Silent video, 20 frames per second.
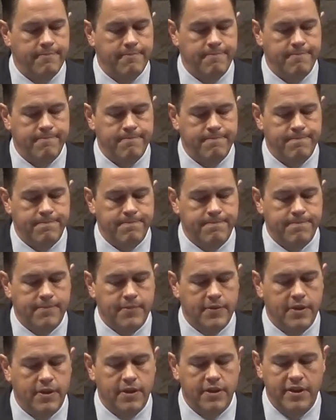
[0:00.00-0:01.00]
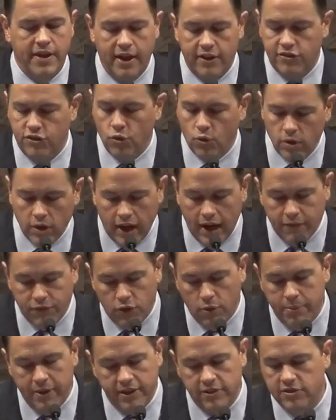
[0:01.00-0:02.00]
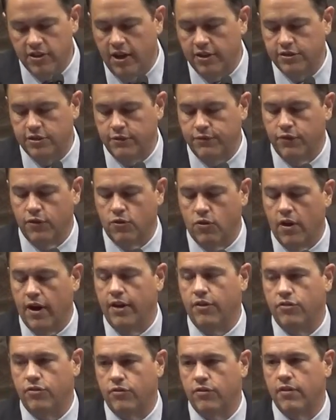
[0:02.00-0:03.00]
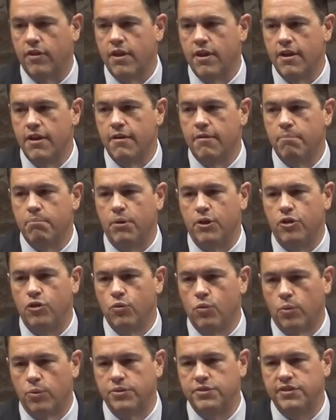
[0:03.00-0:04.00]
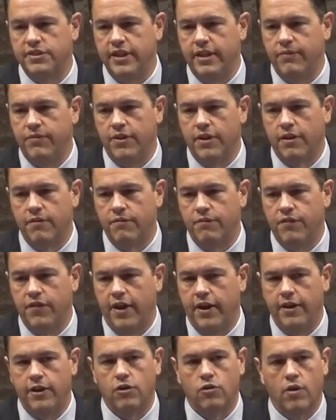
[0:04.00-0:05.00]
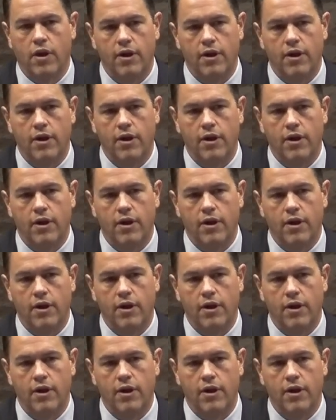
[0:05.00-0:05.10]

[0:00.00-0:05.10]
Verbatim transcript: Yes, your life will be exhausted for Christ, but you will receive the unfading crown of glory